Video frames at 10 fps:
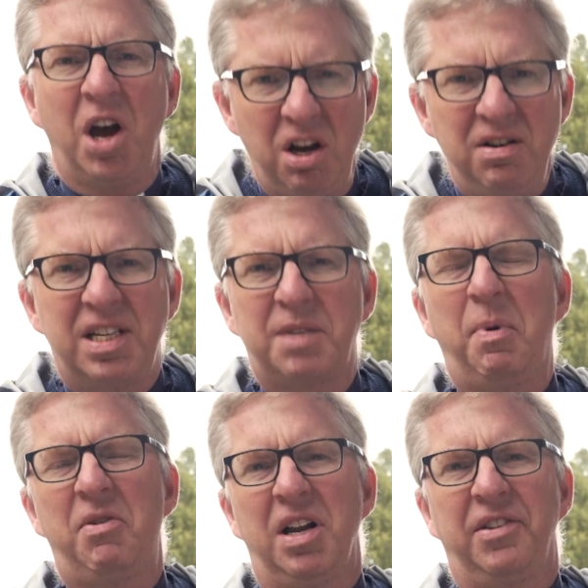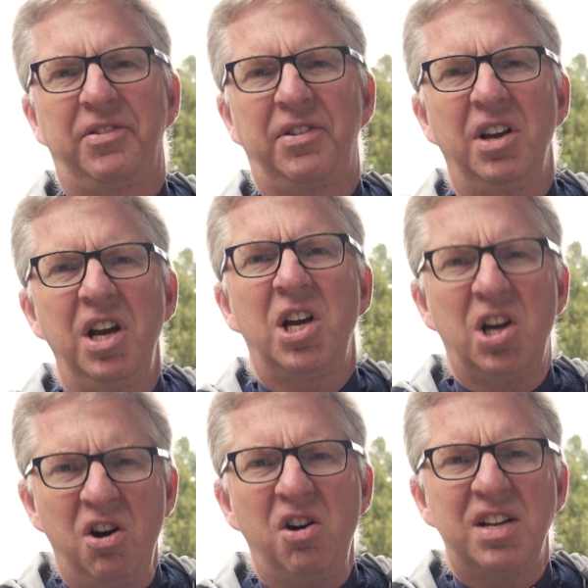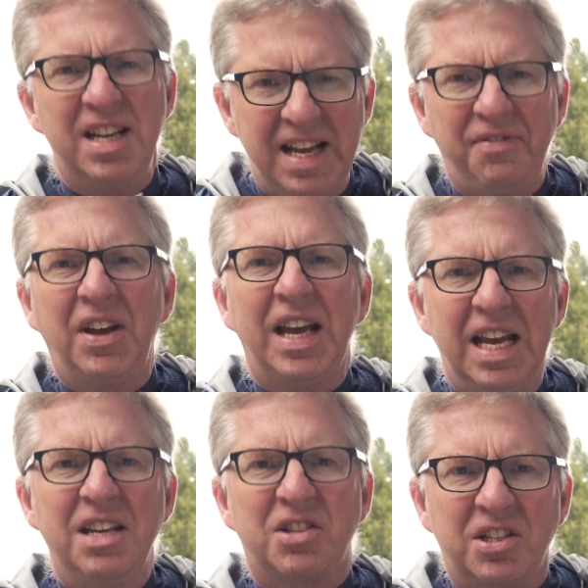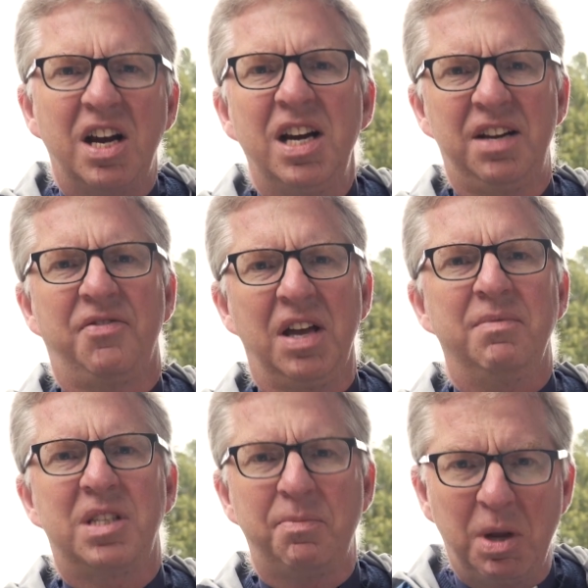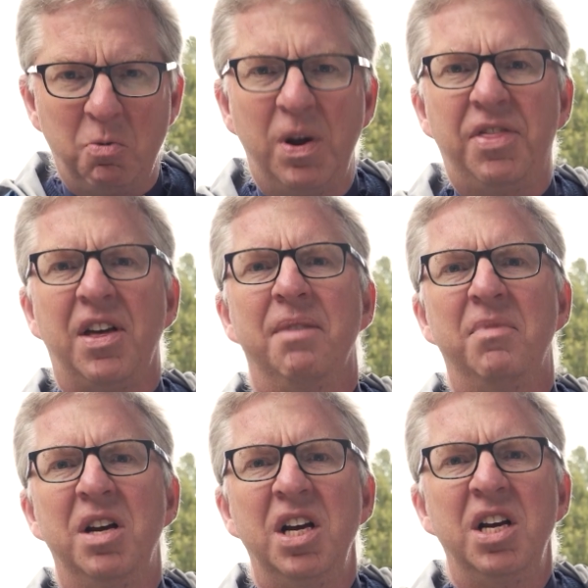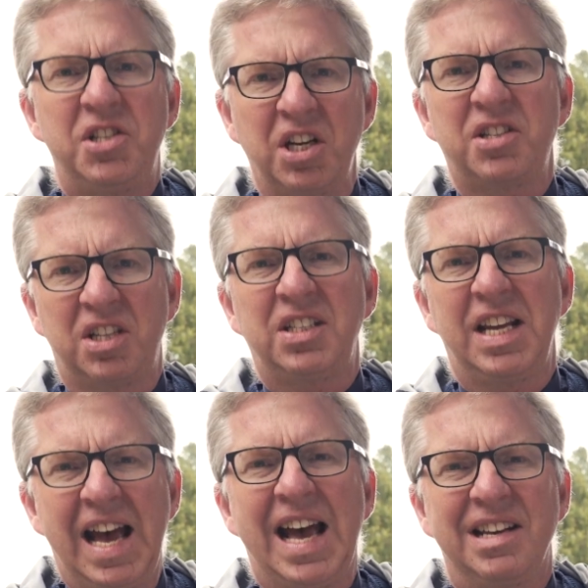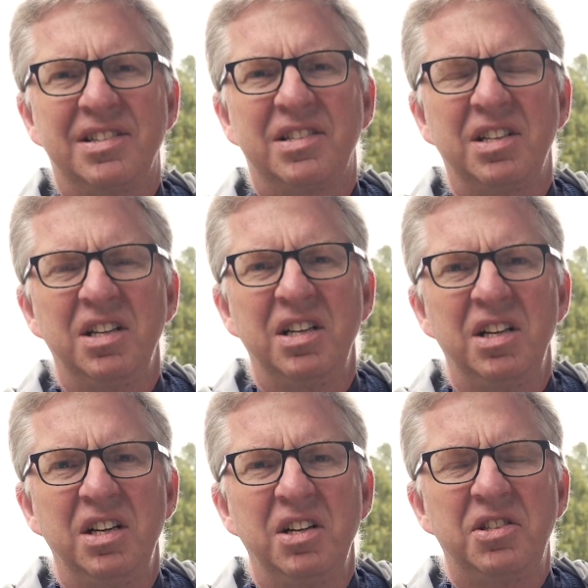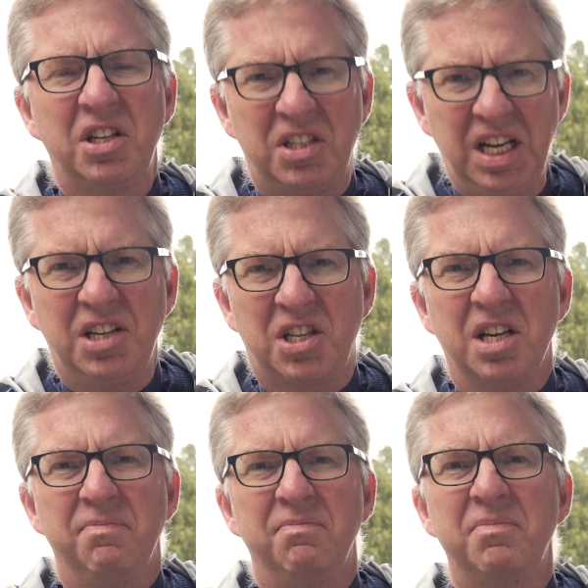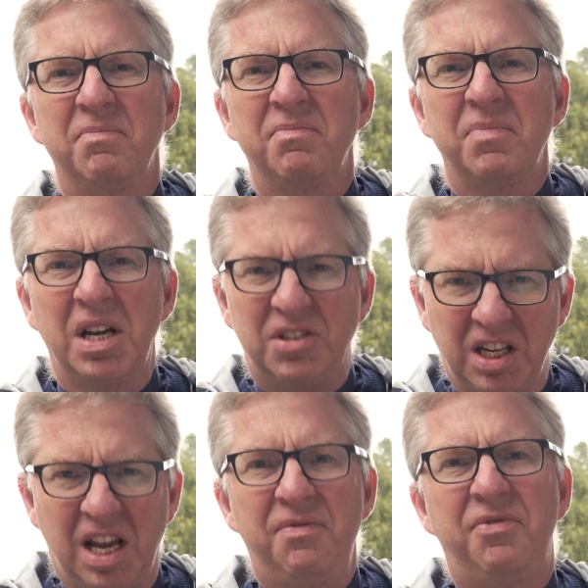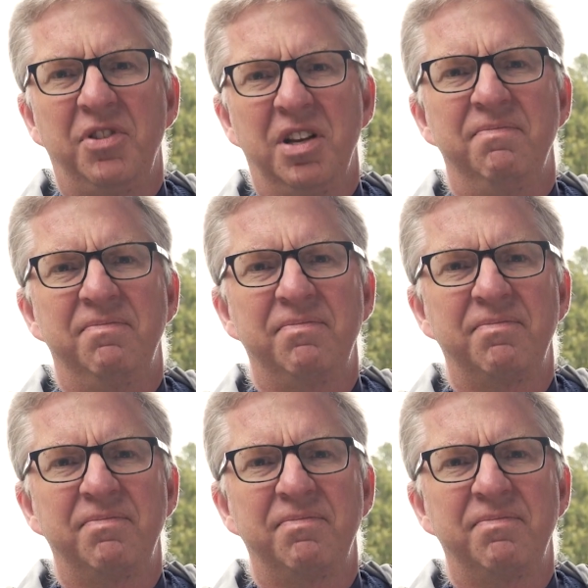Holy Spirit, God living inside of them, to be with them just as he had, to teach them and to comfort them.